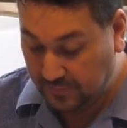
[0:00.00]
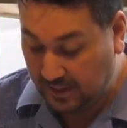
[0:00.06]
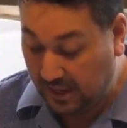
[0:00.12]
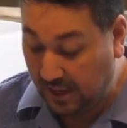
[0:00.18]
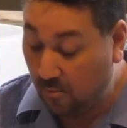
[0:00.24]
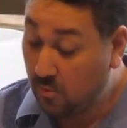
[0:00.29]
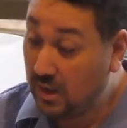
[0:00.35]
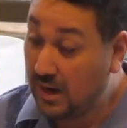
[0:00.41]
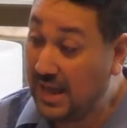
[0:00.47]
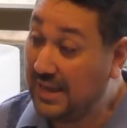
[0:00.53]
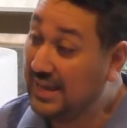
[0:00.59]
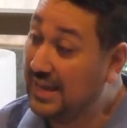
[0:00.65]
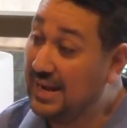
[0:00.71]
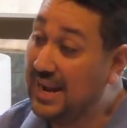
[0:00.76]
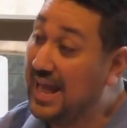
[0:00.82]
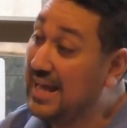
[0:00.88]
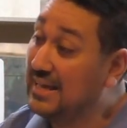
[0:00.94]
And while I
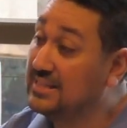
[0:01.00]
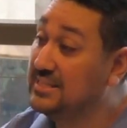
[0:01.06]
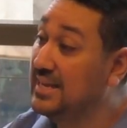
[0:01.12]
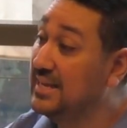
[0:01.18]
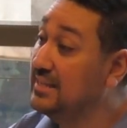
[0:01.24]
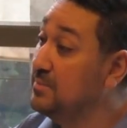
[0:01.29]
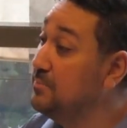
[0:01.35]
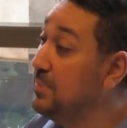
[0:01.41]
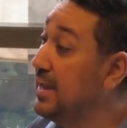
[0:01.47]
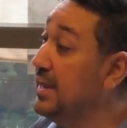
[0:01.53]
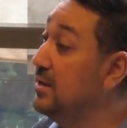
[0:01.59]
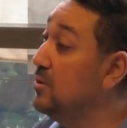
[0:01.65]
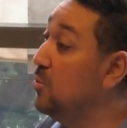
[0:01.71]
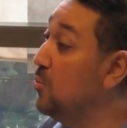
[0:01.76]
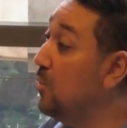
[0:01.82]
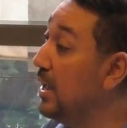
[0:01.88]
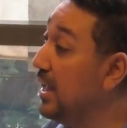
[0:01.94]
cannot take the pain
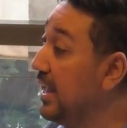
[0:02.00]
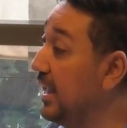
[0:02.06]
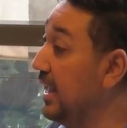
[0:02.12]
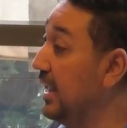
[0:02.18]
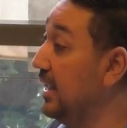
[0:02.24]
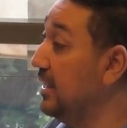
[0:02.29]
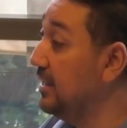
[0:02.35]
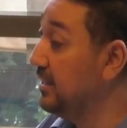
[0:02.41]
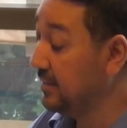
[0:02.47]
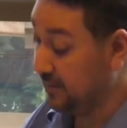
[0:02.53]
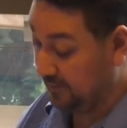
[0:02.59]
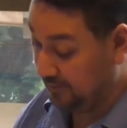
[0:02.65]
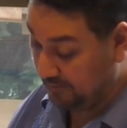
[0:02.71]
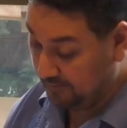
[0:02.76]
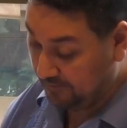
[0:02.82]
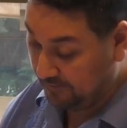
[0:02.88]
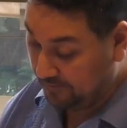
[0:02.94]
away,
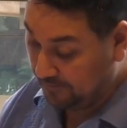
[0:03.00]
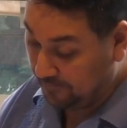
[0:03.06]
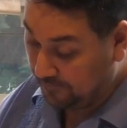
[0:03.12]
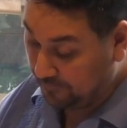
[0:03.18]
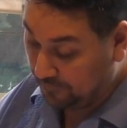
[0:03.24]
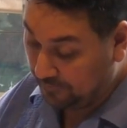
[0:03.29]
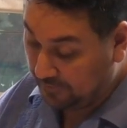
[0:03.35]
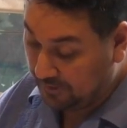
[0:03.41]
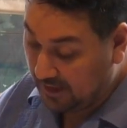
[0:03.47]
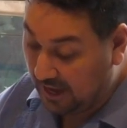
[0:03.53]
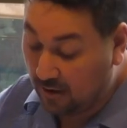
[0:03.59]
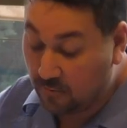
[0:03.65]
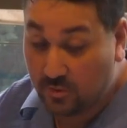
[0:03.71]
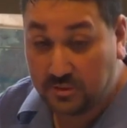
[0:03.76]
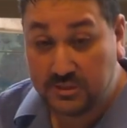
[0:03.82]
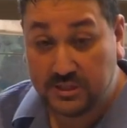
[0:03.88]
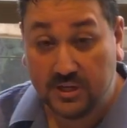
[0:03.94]
I
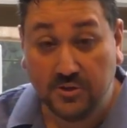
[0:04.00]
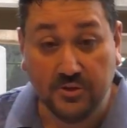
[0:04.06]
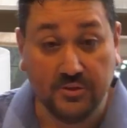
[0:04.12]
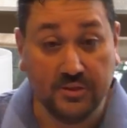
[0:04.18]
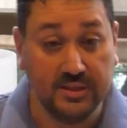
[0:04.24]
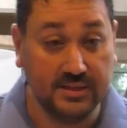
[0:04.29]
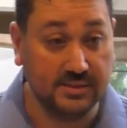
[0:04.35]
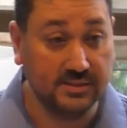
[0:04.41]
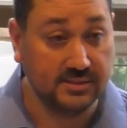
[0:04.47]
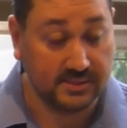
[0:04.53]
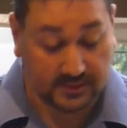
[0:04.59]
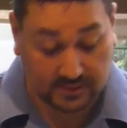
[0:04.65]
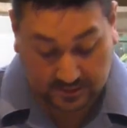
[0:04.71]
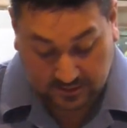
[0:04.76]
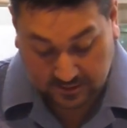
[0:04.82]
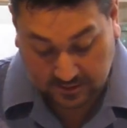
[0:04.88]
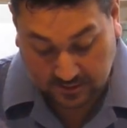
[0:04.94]
will tell you
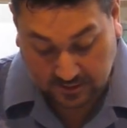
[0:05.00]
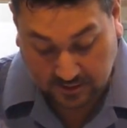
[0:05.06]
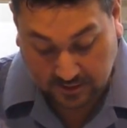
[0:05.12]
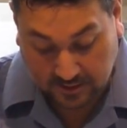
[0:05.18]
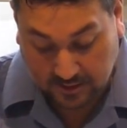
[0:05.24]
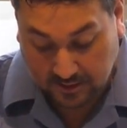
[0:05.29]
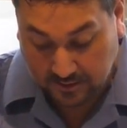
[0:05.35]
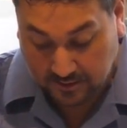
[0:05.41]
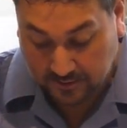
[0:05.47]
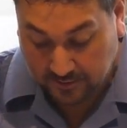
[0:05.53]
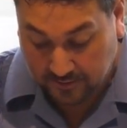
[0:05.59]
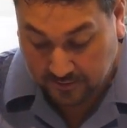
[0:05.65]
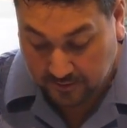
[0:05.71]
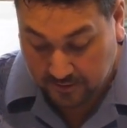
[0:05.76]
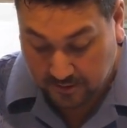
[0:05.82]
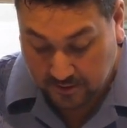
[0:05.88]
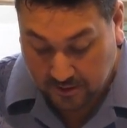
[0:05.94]
this:
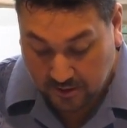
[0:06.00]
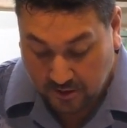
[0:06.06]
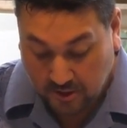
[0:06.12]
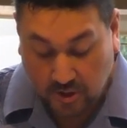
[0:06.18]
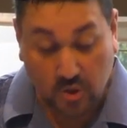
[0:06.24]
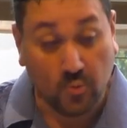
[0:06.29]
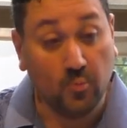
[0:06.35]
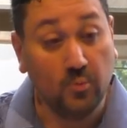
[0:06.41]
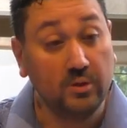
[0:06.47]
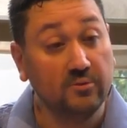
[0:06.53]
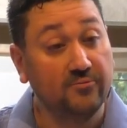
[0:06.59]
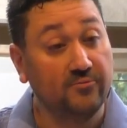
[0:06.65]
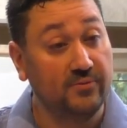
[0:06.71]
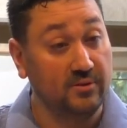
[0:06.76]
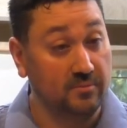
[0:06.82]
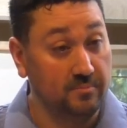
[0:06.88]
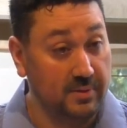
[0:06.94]
you will
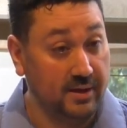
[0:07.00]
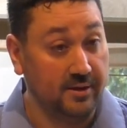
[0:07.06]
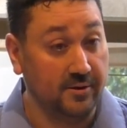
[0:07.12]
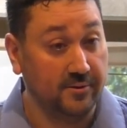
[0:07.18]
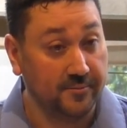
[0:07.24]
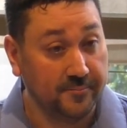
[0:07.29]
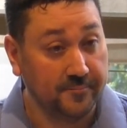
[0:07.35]
feel better.